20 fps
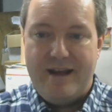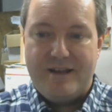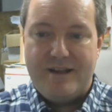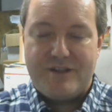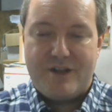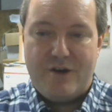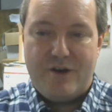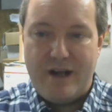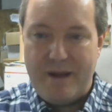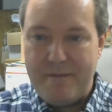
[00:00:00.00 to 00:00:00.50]

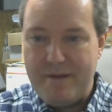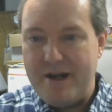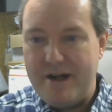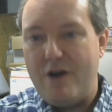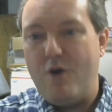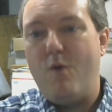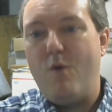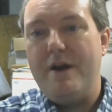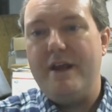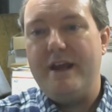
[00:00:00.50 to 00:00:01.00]
So let me
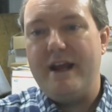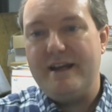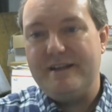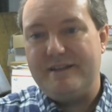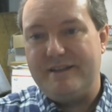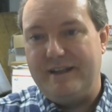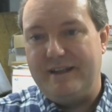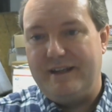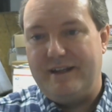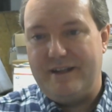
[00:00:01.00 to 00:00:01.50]
know, what do you
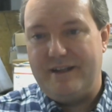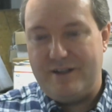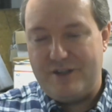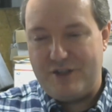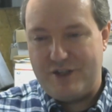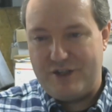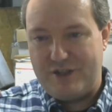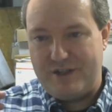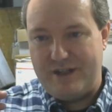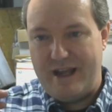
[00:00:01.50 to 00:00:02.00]
guys think?
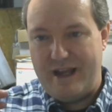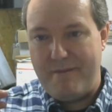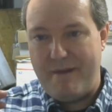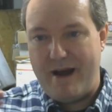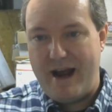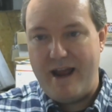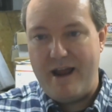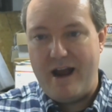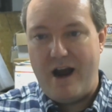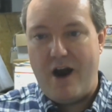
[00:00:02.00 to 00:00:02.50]
Am
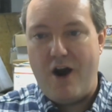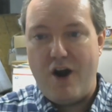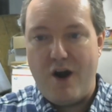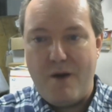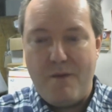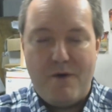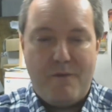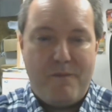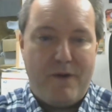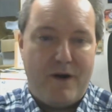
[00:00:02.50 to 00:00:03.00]
I a
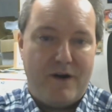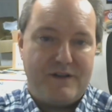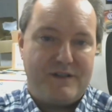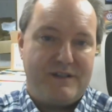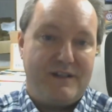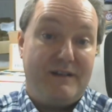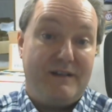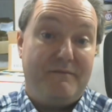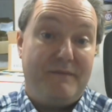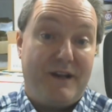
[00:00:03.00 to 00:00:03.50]
horrible
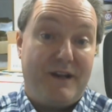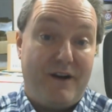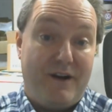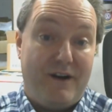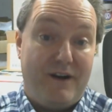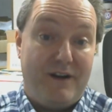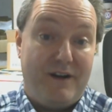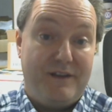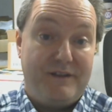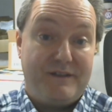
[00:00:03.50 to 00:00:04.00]
person
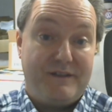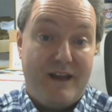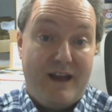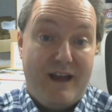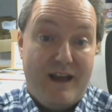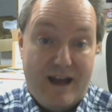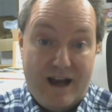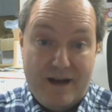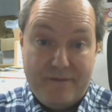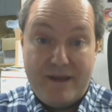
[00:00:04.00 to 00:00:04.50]
because
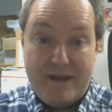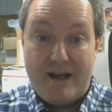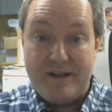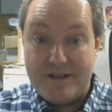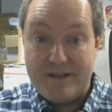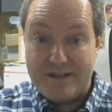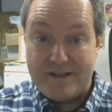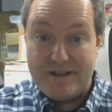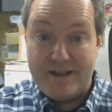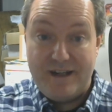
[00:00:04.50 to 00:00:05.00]
I'm not
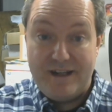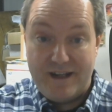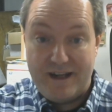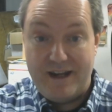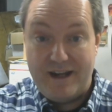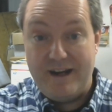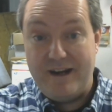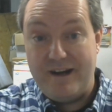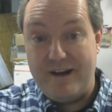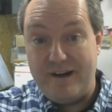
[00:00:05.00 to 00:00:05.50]
just sitting
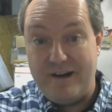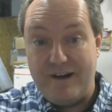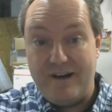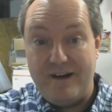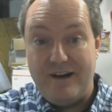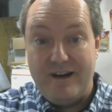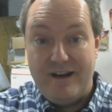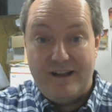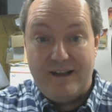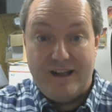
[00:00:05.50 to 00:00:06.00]

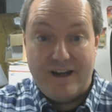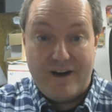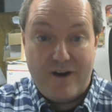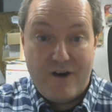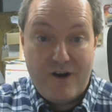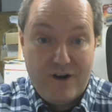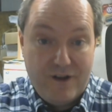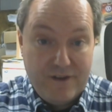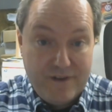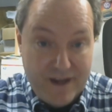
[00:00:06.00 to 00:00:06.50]
here like
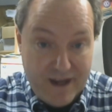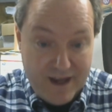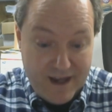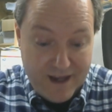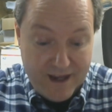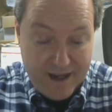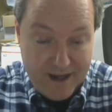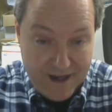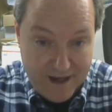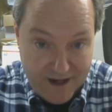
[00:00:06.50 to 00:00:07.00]
all
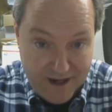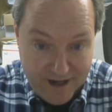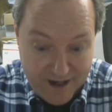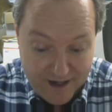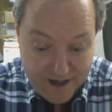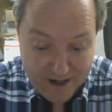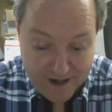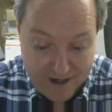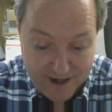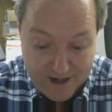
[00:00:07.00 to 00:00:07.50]
day
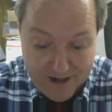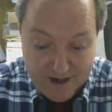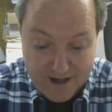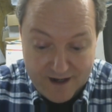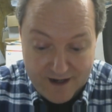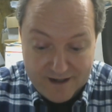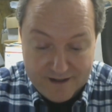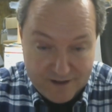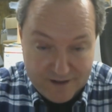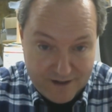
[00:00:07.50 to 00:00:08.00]

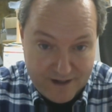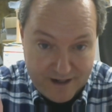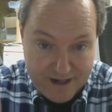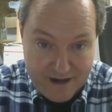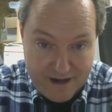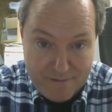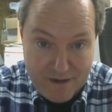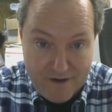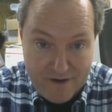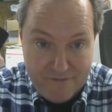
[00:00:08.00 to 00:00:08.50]
looking
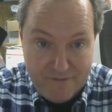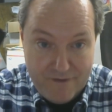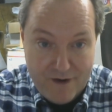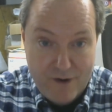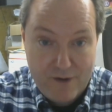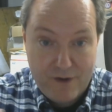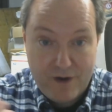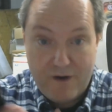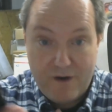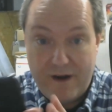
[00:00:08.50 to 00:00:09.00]
at my
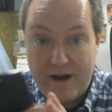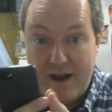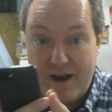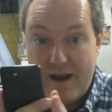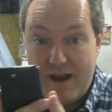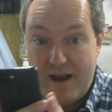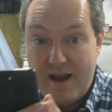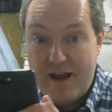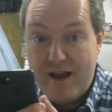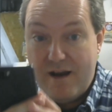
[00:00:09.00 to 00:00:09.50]
phone going,
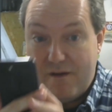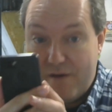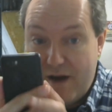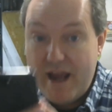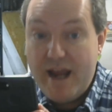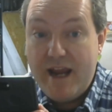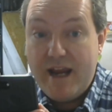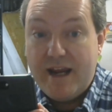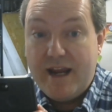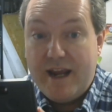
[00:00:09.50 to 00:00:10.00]

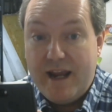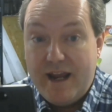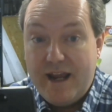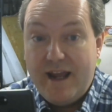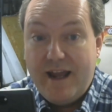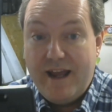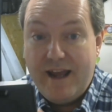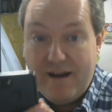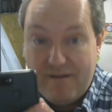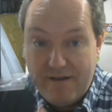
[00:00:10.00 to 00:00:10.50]
ring,
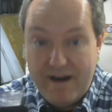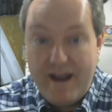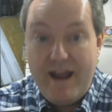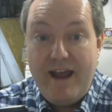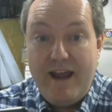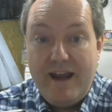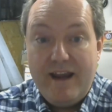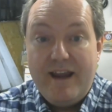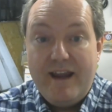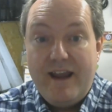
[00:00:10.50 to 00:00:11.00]

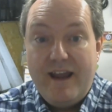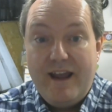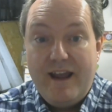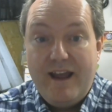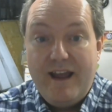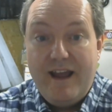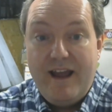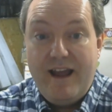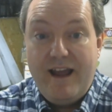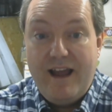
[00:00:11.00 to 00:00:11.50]
ring,
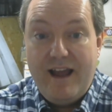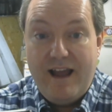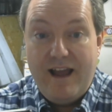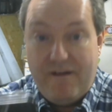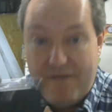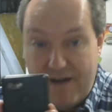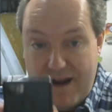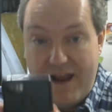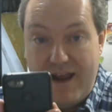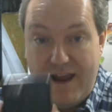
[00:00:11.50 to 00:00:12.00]

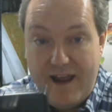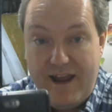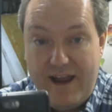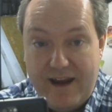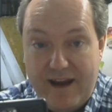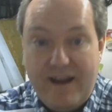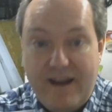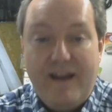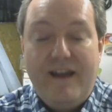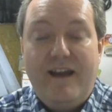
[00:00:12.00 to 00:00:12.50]

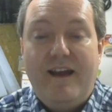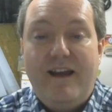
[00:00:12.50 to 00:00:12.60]
ring,